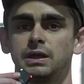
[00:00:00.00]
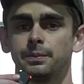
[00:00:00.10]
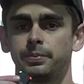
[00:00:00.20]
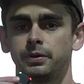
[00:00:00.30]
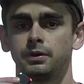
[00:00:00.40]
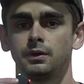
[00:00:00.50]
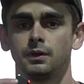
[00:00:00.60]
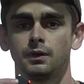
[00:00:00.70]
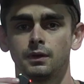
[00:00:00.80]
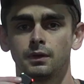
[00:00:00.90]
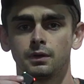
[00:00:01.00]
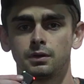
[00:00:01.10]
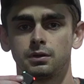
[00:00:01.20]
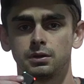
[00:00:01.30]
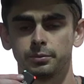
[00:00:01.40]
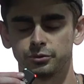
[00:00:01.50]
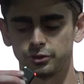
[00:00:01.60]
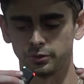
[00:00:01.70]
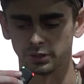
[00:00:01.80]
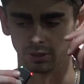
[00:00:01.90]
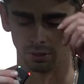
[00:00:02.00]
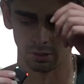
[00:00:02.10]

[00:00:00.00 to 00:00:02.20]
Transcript: Tip number 2 here